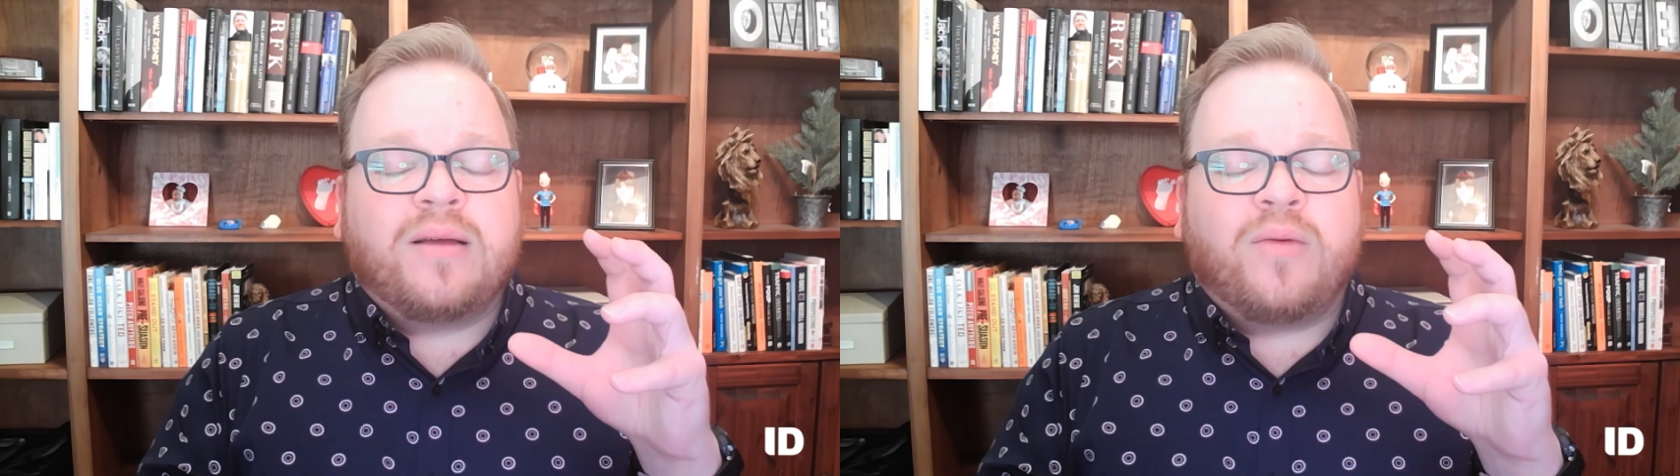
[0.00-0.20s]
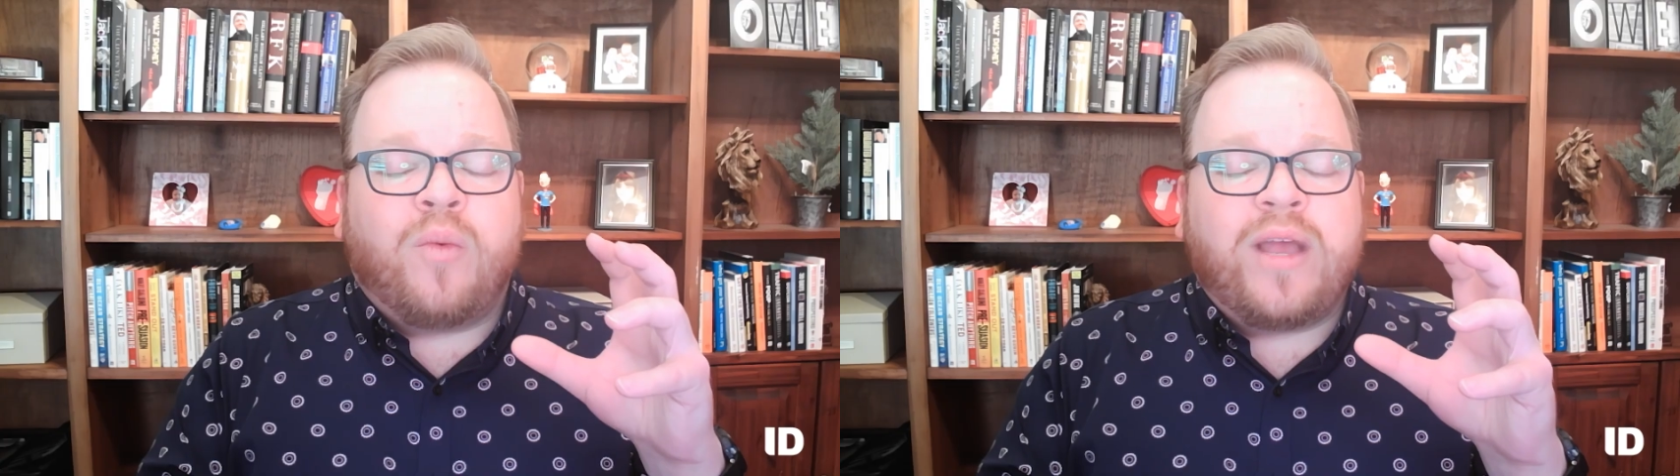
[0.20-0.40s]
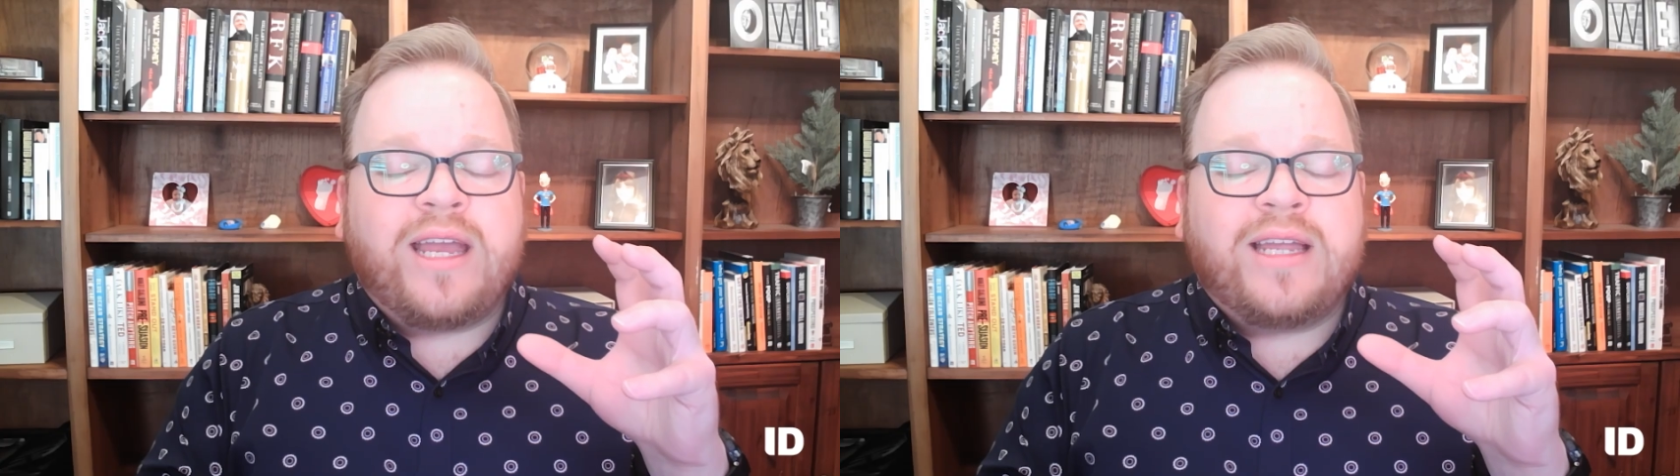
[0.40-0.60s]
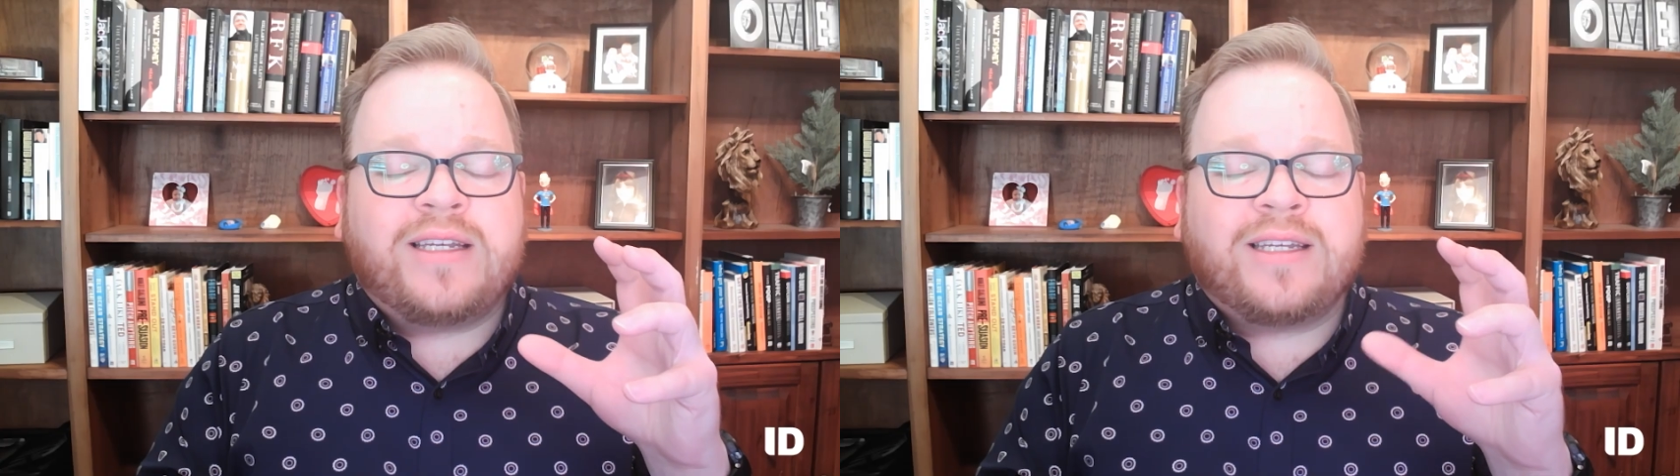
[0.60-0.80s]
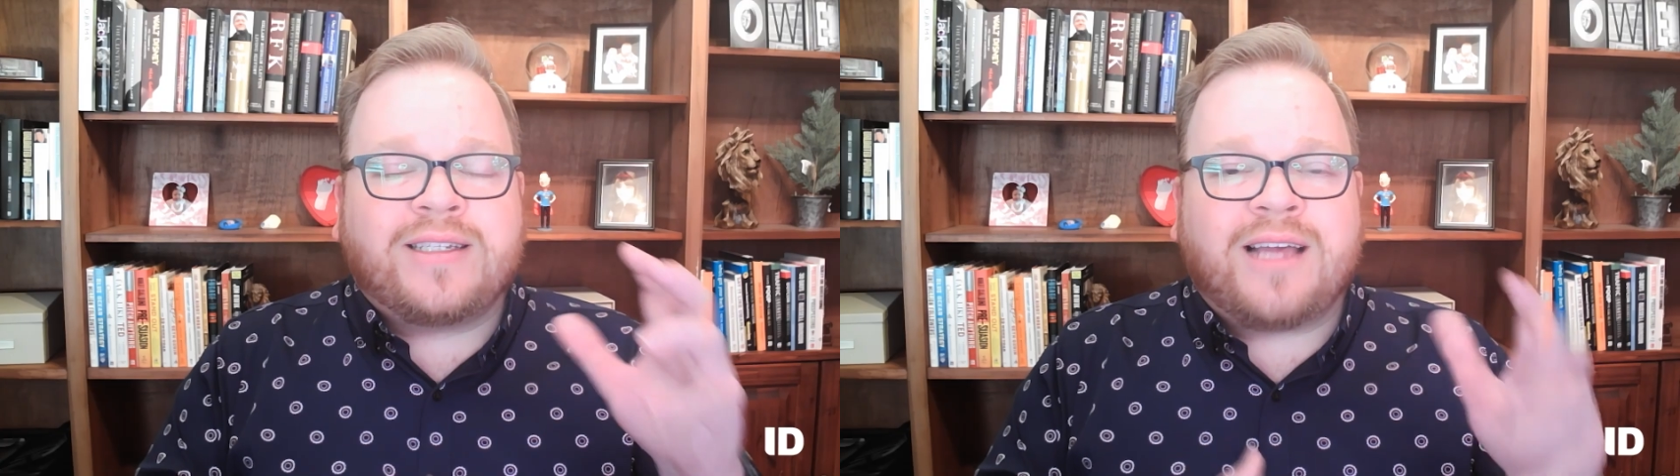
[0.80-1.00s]
we
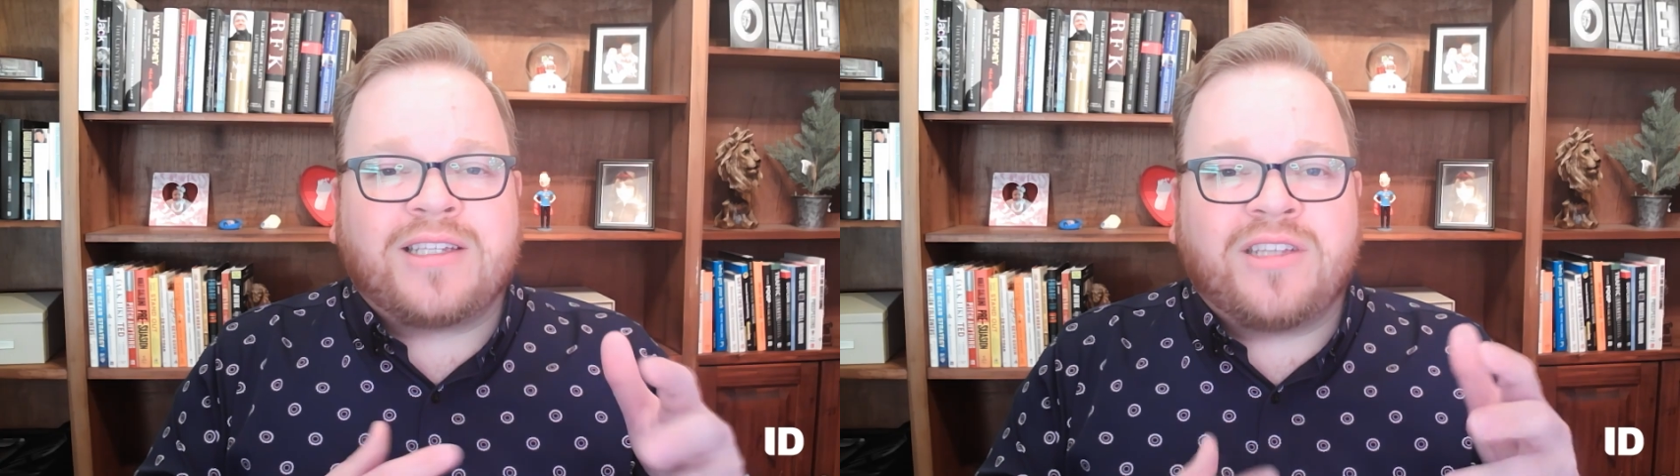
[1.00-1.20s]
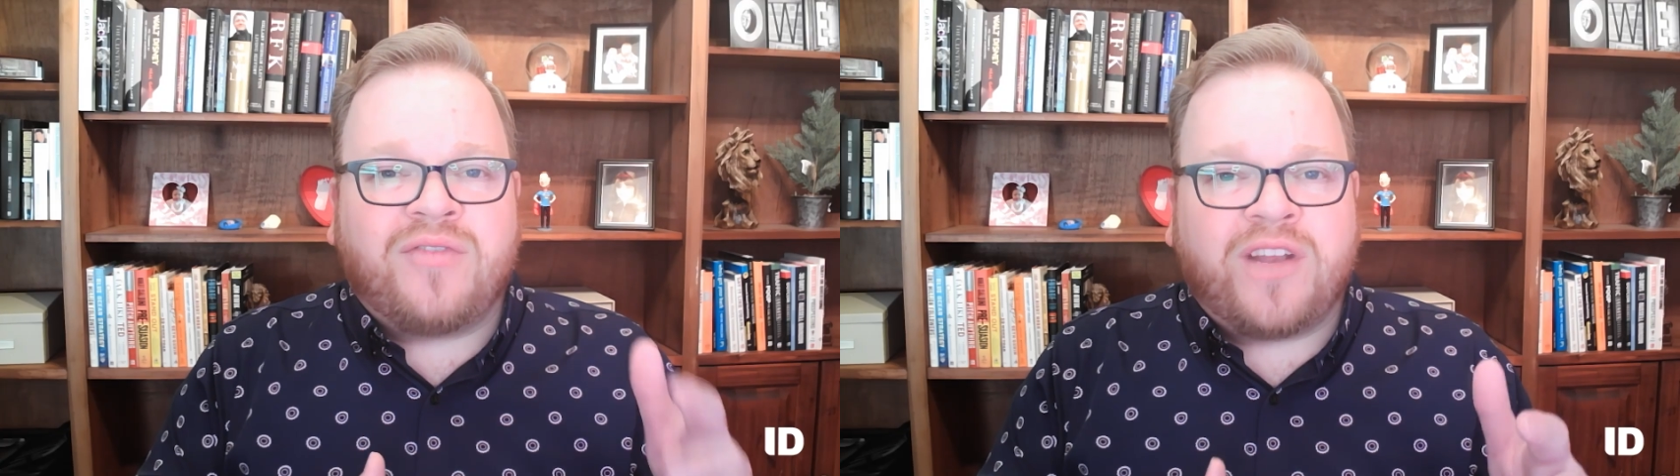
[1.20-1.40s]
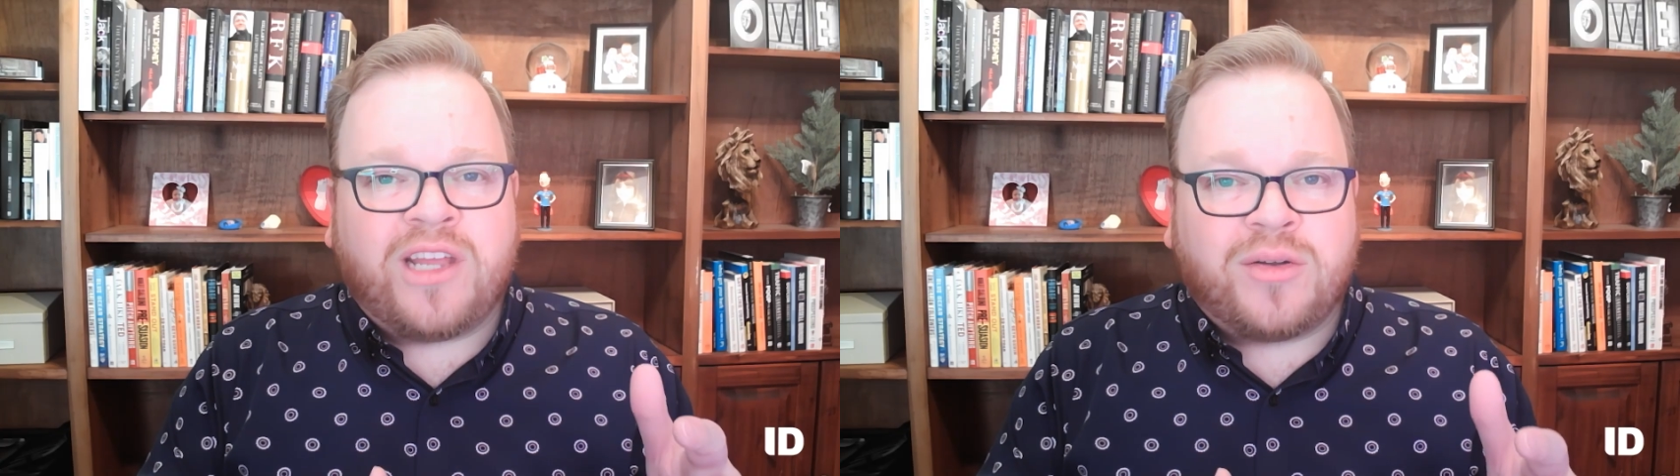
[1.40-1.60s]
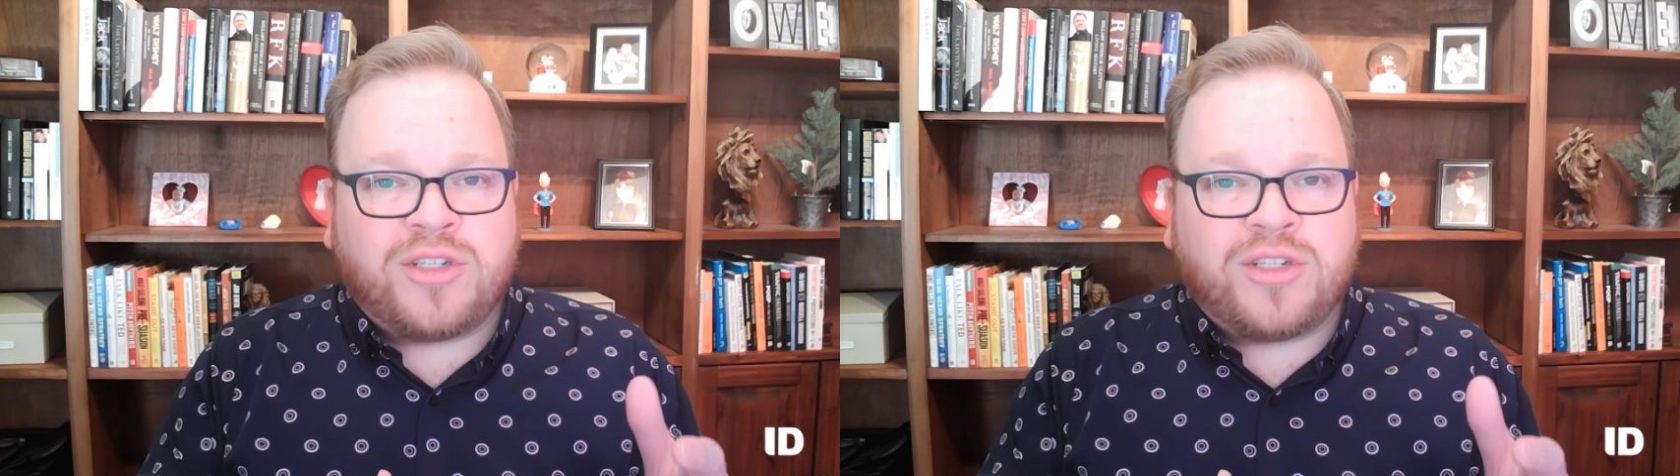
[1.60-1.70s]
discussed in video